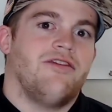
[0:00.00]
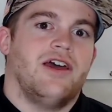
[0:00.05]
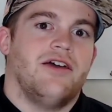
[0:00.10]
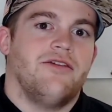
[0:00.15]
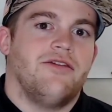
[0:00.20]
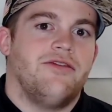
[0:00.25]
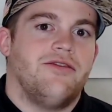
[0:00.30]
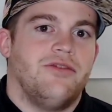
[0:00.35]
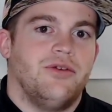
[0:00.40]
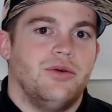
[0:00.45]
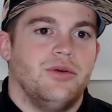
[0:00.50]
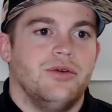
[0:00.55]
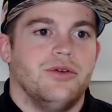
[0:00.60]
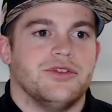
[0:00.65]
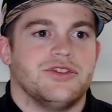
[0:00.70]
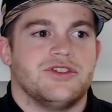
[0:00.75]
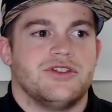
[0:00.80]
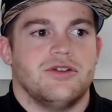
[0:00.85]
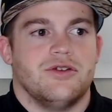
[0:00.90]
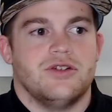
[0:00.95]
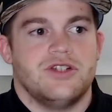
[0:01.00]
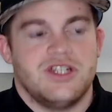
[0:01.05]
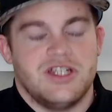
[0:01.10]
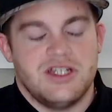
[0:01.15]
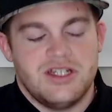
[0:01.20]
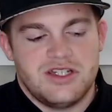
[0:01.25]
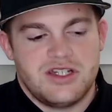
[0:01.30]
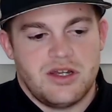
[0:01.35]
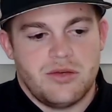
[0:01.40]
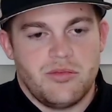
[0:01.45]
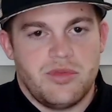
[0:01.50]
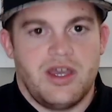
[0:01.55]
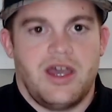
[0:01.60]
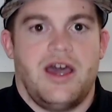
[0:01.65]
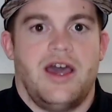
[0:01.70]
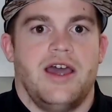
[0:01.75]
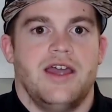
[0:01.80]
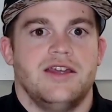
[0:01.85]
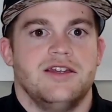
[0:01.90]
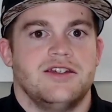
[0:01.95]
that full search engine
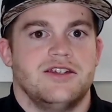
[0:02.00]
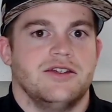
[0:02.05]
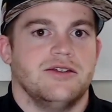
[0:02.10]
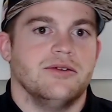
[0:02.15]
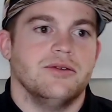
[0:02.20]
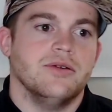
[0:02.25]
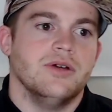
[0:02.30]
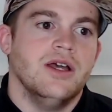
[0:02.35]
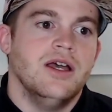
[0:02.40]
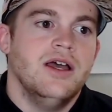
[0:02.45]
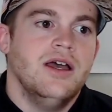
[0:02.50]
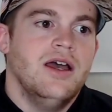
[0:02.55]
behind you